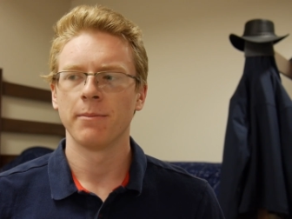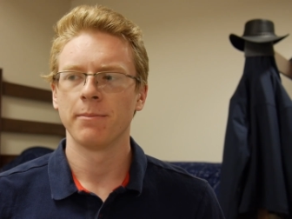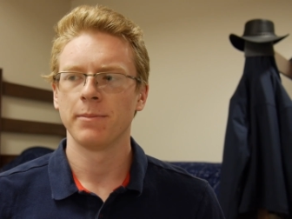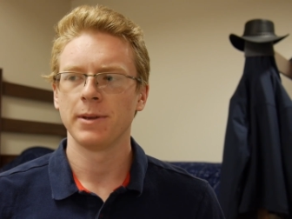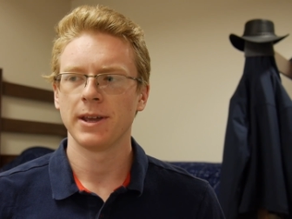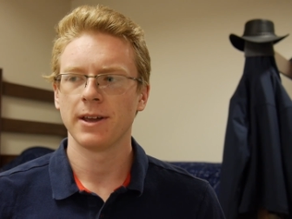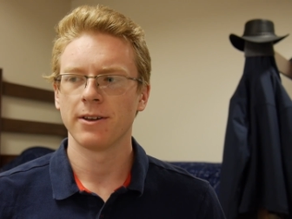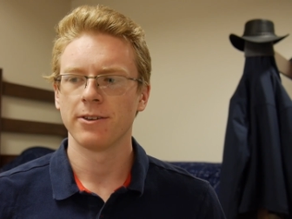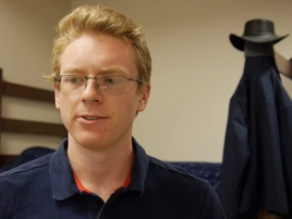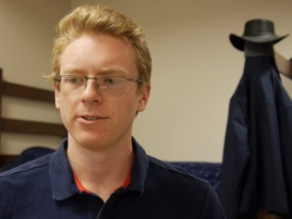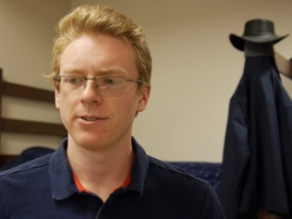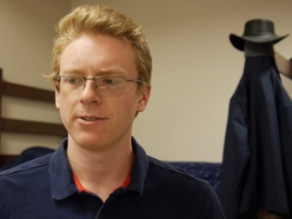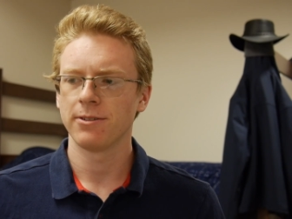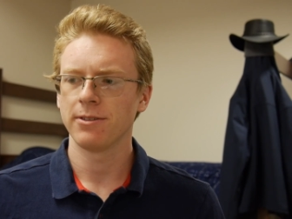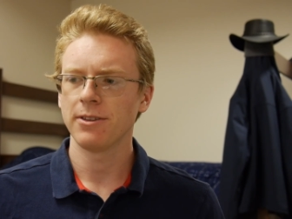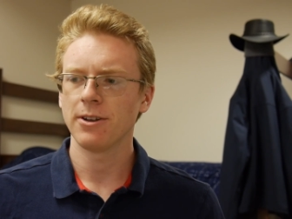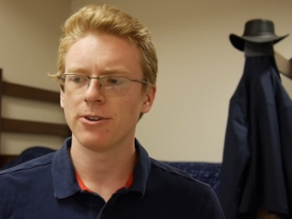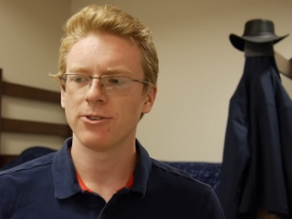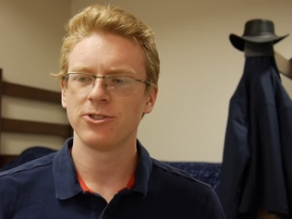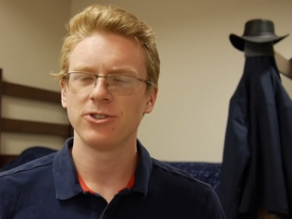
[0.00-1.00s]
Because
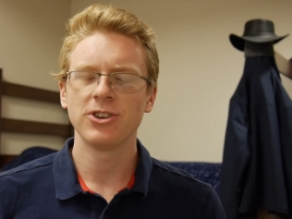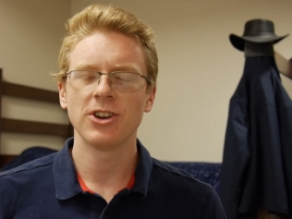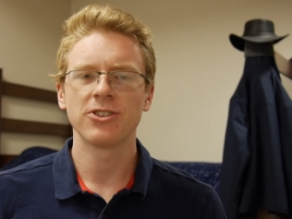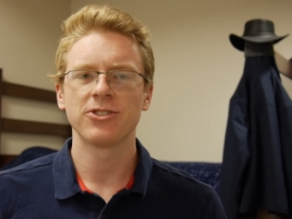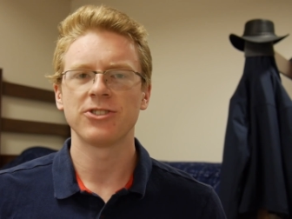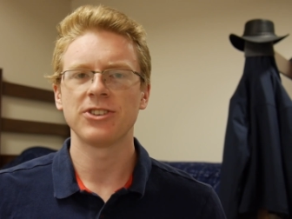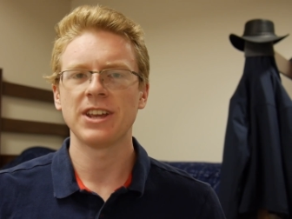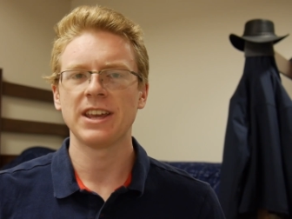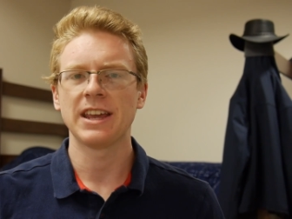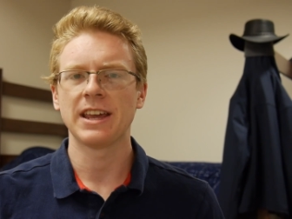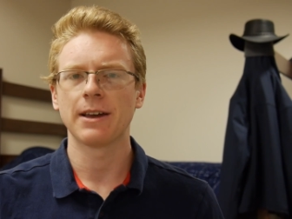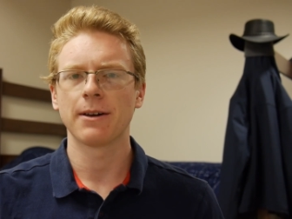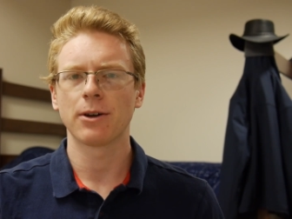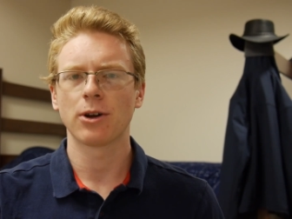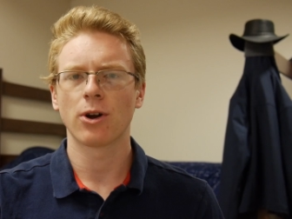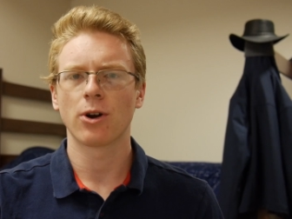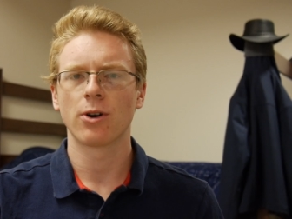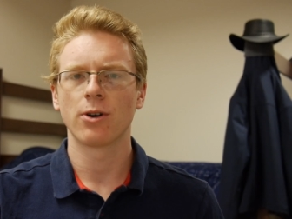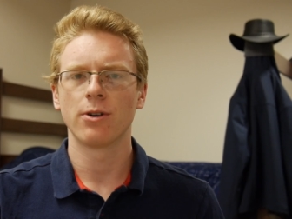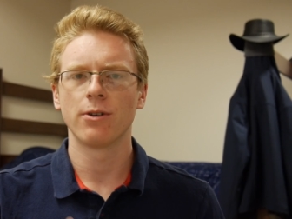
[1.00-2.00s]
there's just a
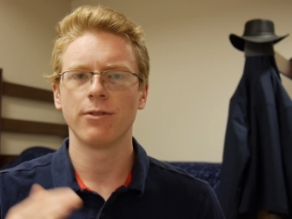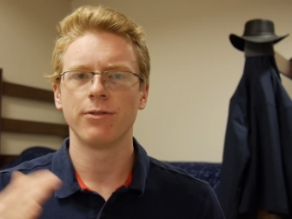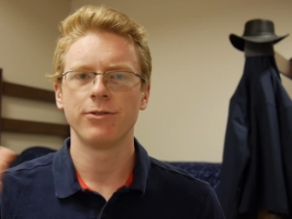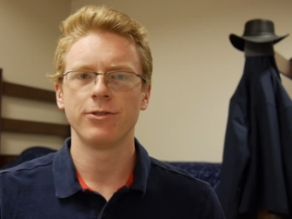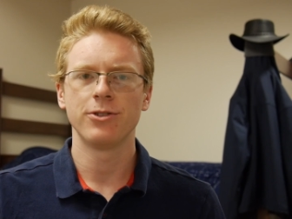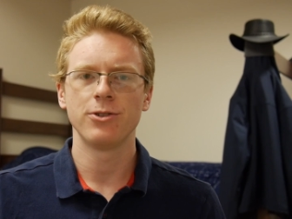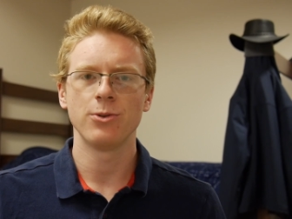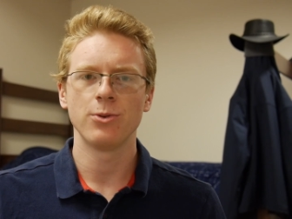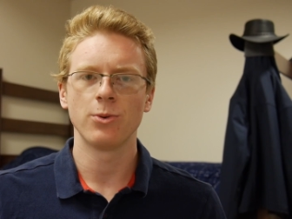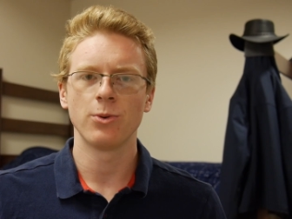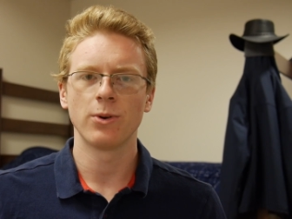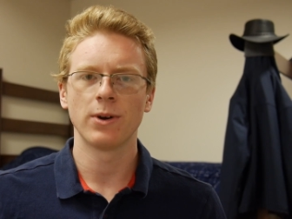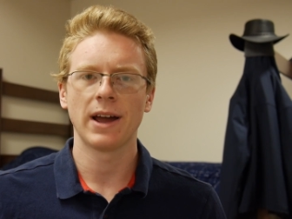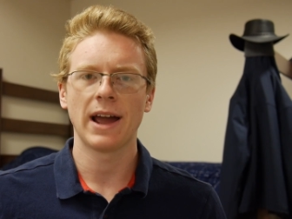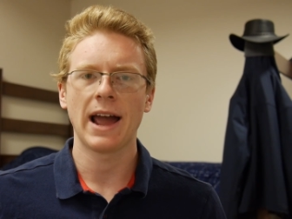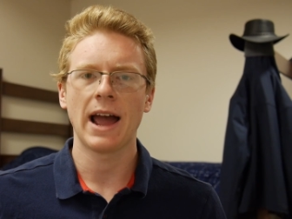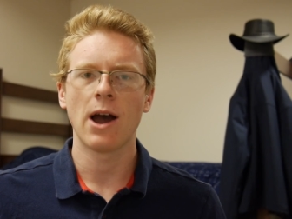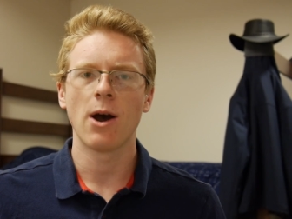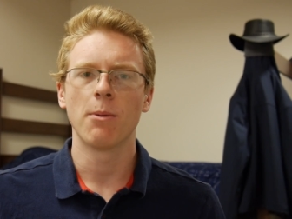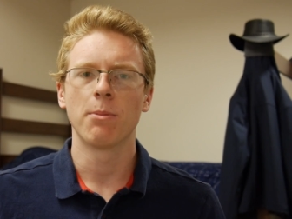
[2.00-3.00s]
curve to
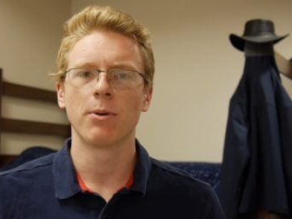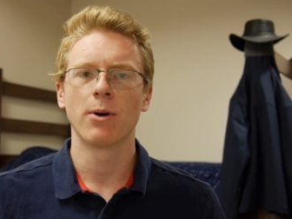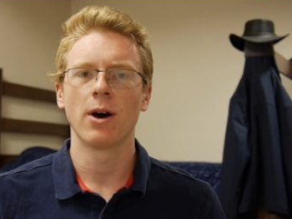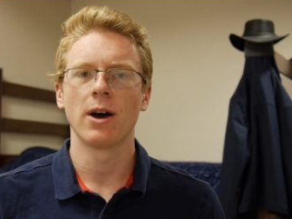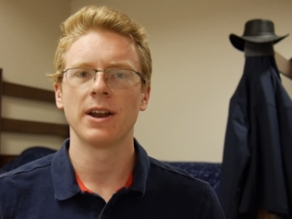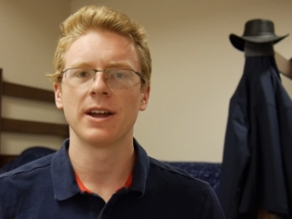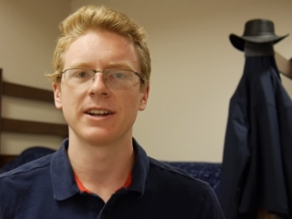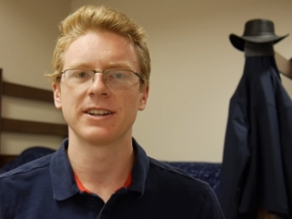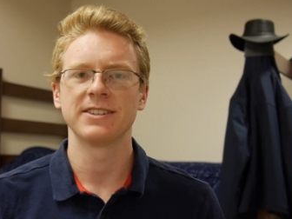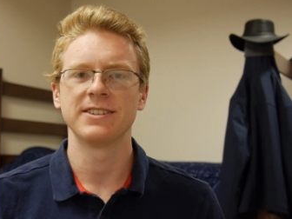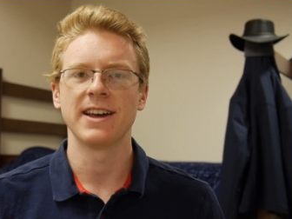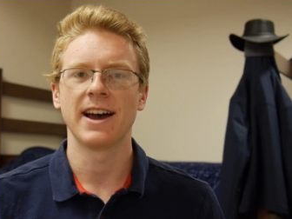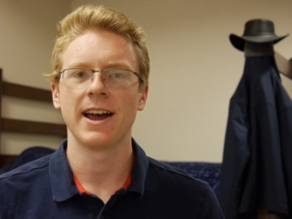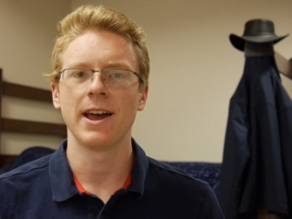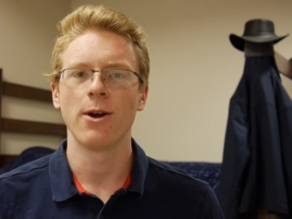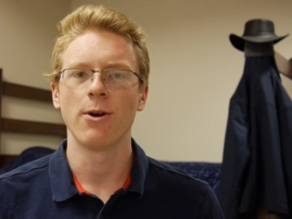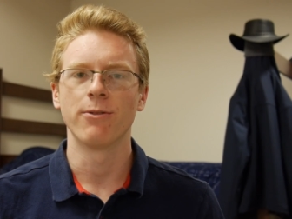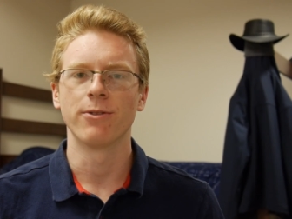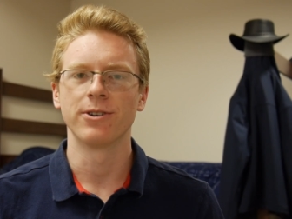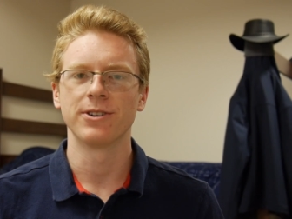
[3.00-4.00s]
how products
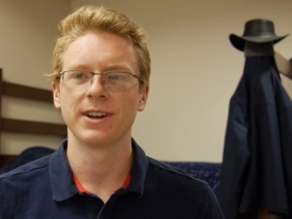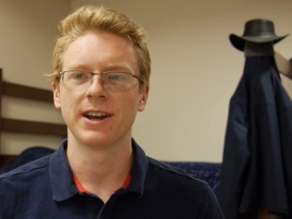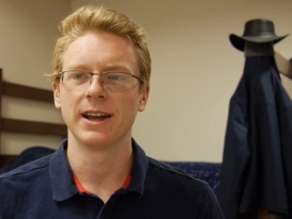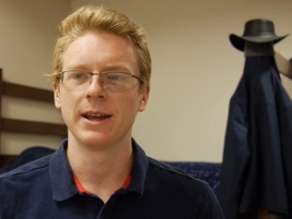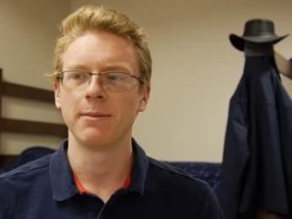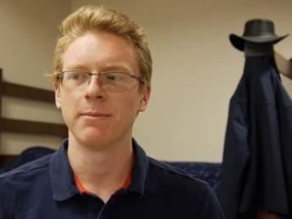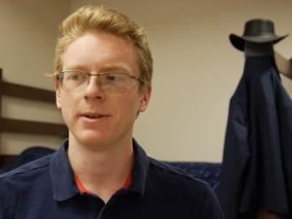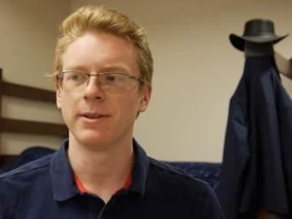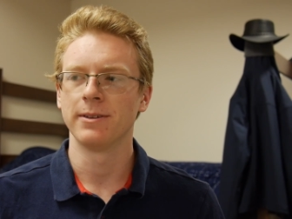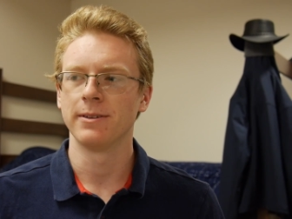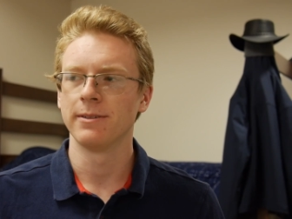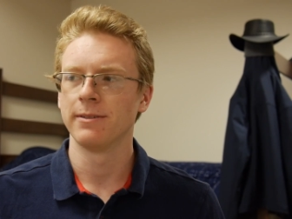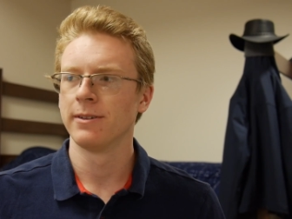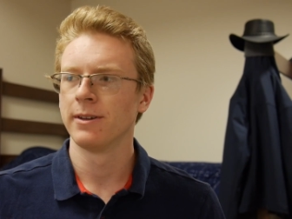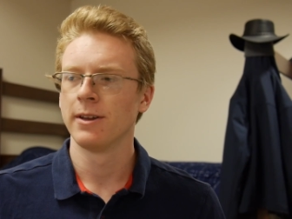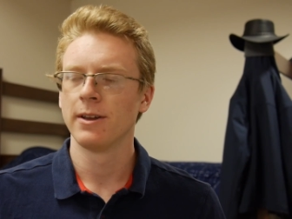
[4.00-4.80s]
die over time, and